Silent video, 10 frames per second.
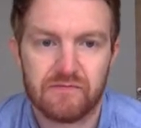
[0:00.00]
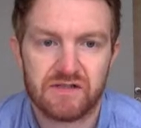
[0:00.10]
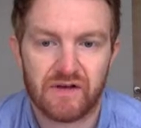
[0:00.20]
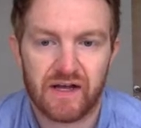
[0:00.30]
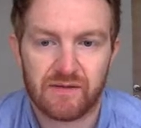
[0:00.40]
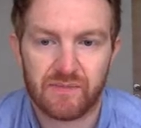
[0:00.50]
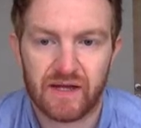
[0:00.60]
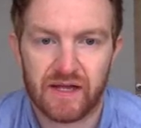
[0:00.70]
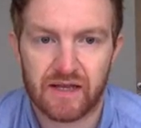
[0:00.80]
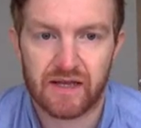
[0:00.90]
divided
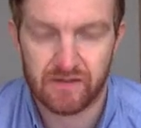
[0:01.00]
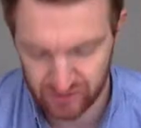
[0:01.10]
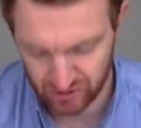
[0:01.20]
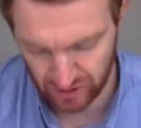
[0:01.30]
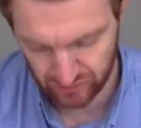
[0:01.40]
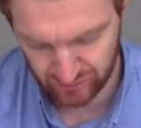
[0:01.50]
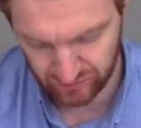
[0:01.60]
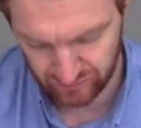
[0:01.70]
by the total.